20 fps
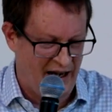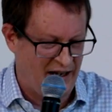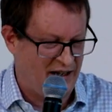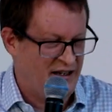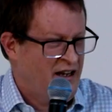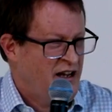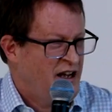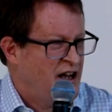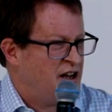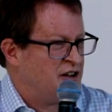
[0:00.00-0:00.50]
and,
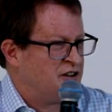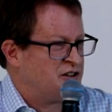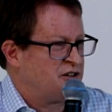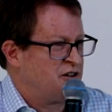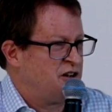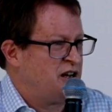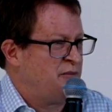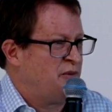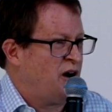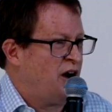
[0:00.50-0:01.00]
and
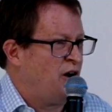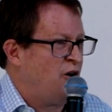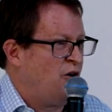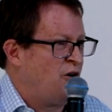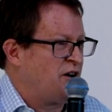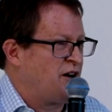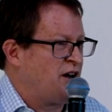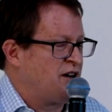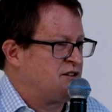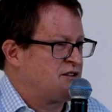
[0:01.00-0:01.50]
suddenly my
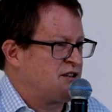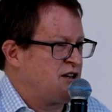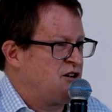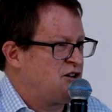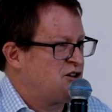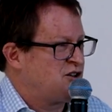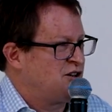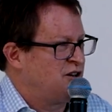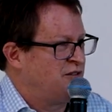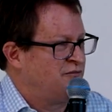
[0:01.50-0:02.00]

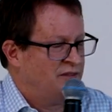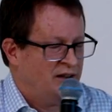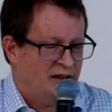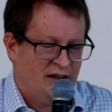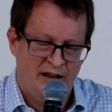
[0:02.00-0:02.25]
organization,